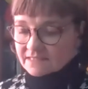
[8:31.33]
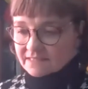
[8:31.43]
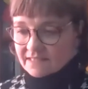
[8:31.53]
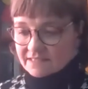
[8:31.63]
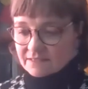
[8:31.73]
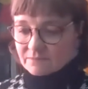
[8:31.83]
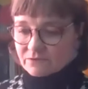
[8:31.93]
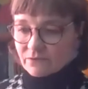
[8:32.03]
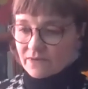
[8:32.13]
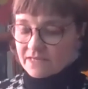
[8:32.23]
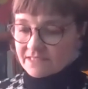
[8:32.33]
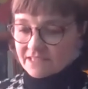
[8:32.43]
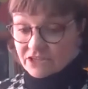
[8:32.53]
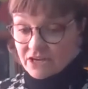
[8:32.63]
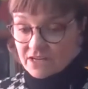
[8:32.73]
systems for
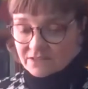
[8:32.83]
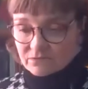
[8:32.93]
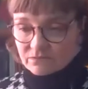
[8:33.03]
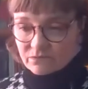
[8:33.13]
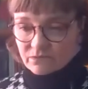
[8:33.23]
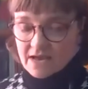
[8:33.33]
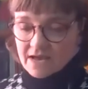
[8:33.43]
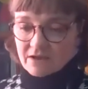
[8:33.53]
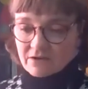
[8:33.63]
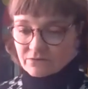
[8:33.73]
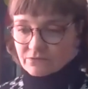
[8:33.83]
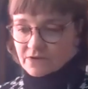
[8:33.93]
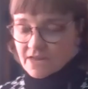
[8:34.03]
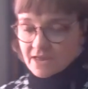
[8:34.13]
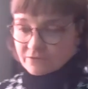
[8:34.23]
Indigenous uh,
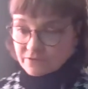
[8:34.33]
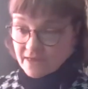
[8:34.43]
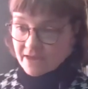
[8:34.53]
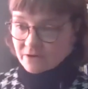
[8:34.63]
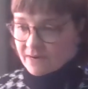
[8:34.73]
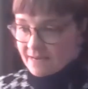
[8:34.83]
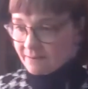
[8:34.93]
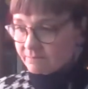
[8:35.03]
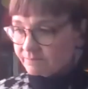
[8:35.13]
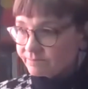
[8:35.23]
health equity.